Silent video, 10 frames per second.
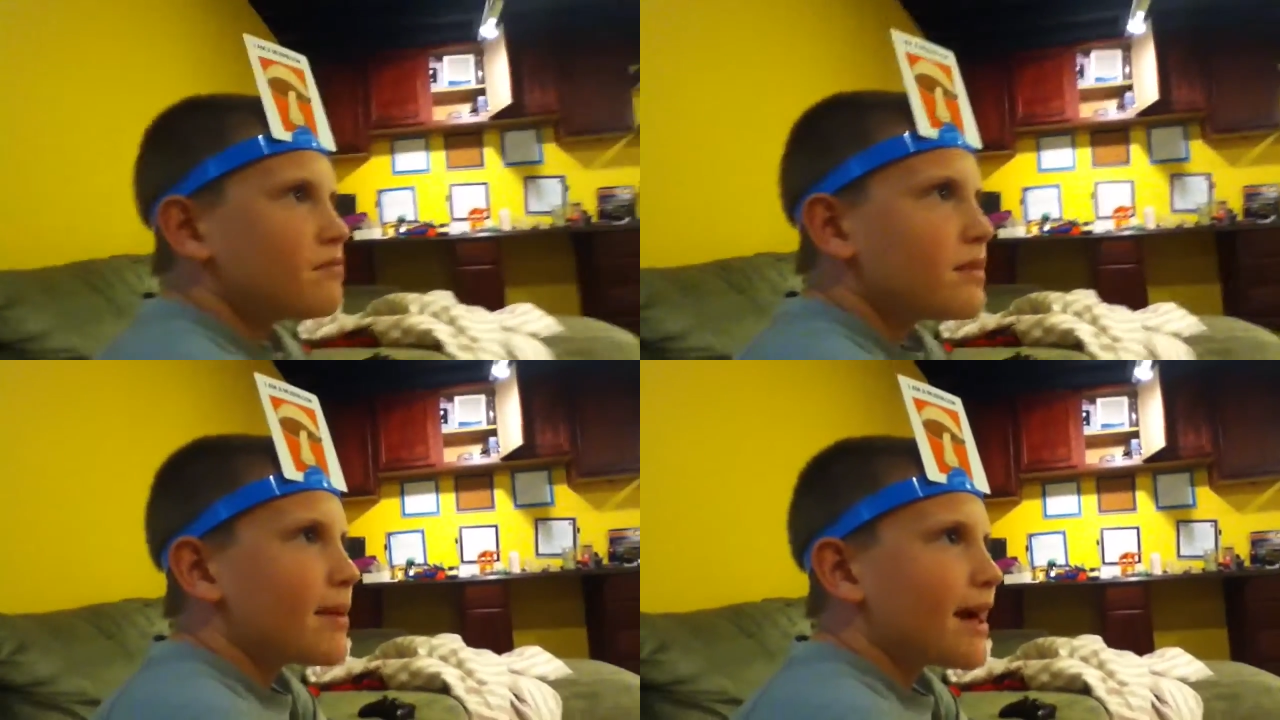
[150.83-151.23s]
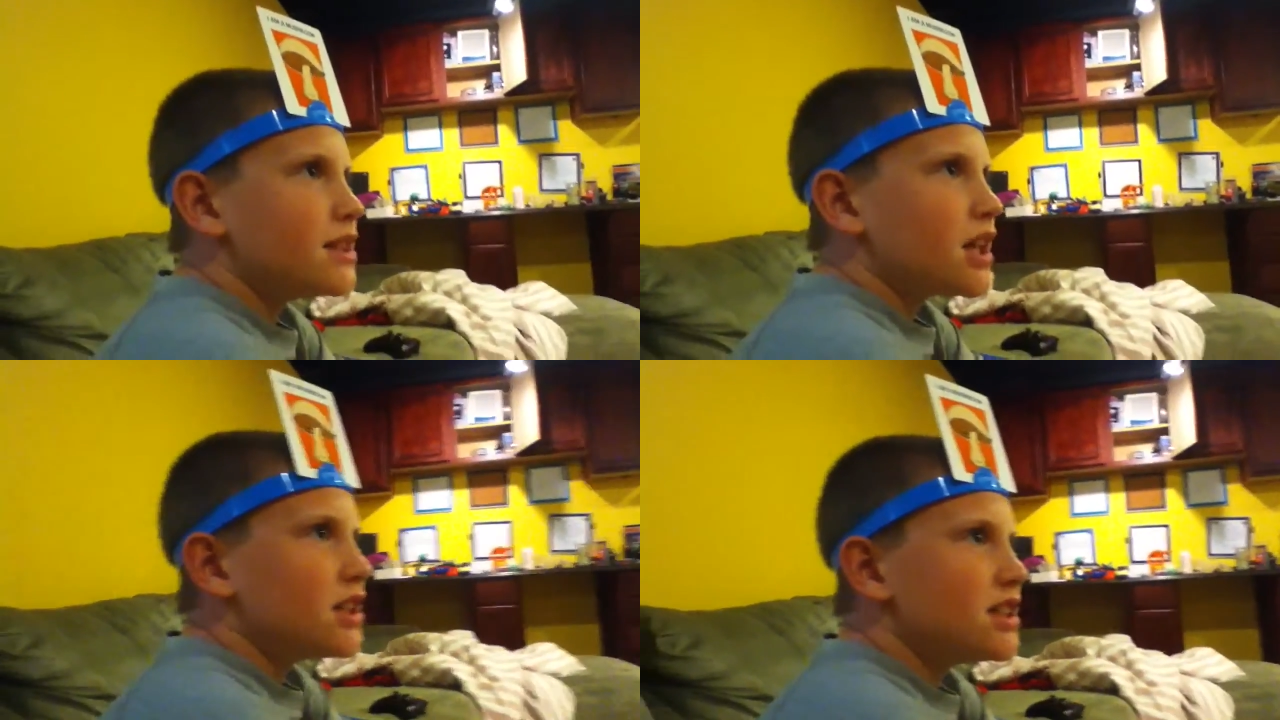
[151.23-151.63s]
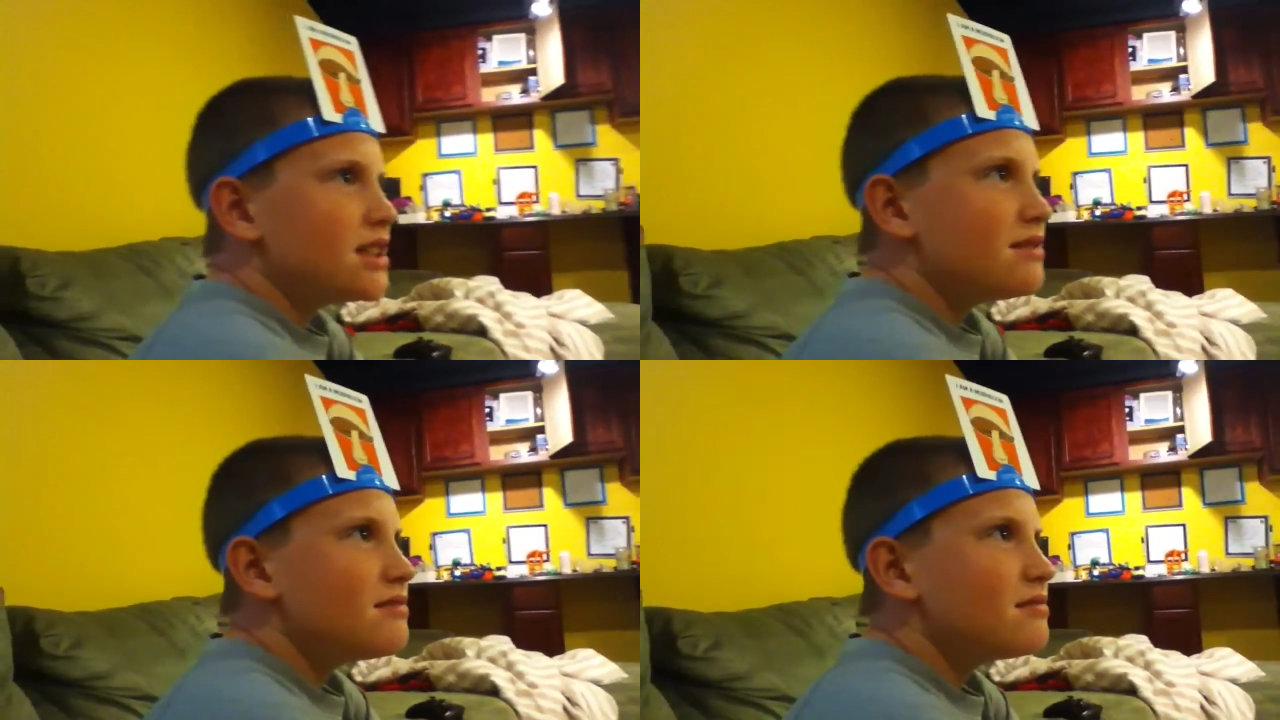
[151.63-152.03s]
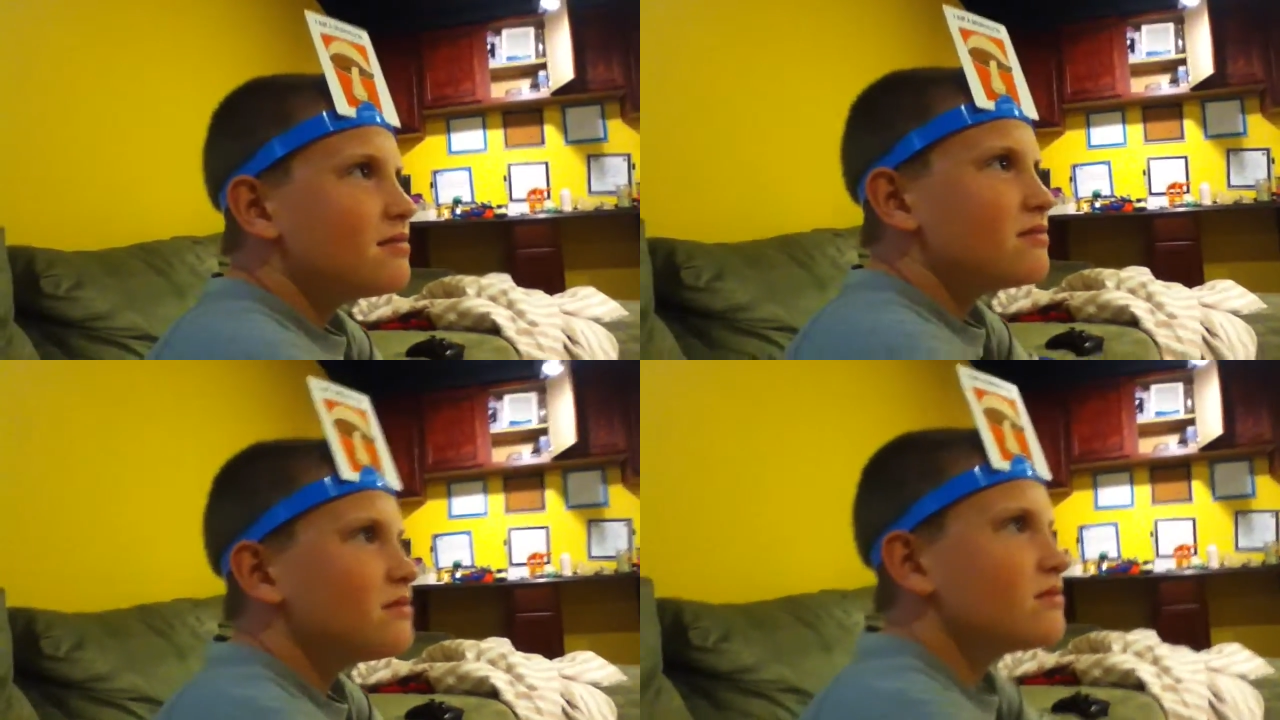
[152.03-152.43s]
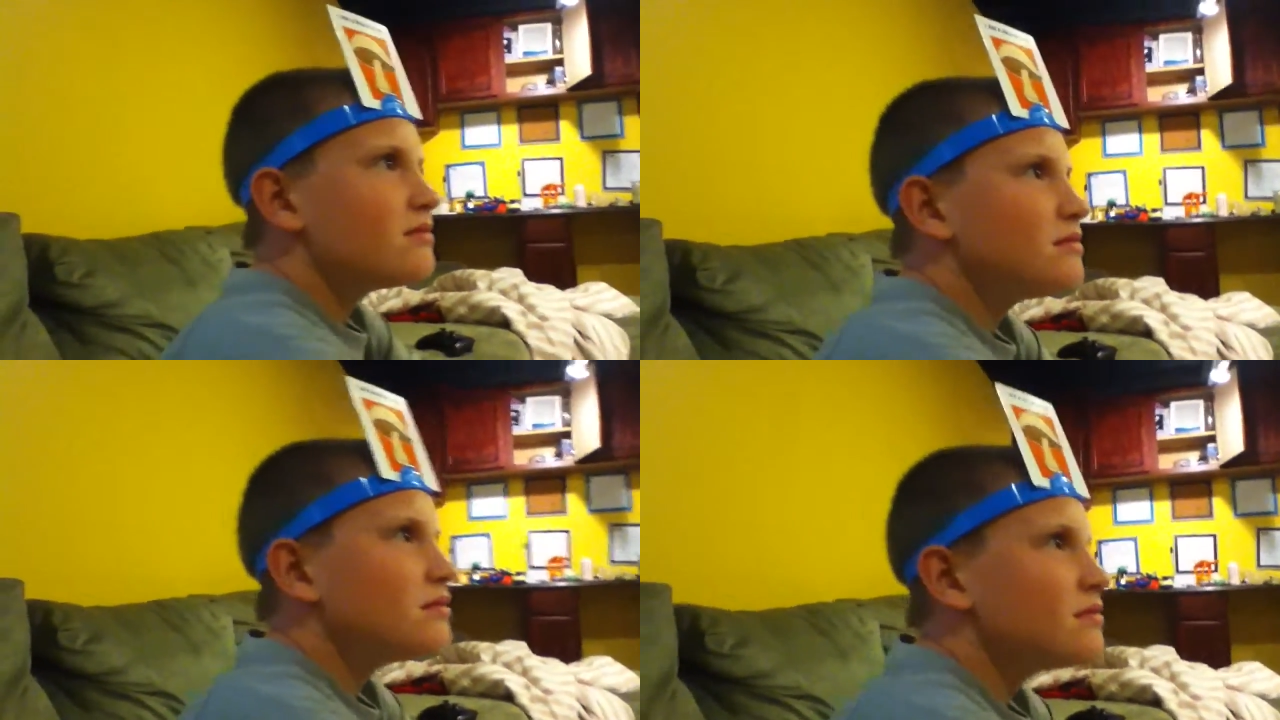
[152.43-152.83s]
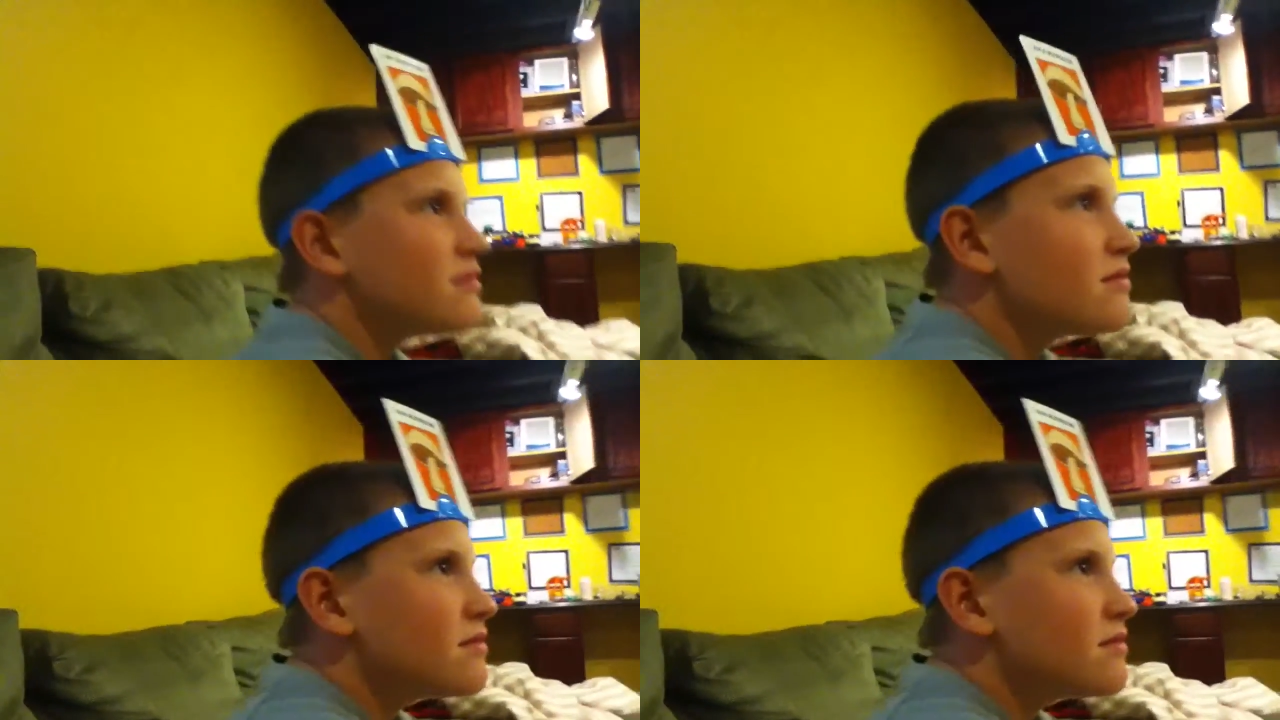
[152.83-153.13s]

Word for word: am I an onion? No.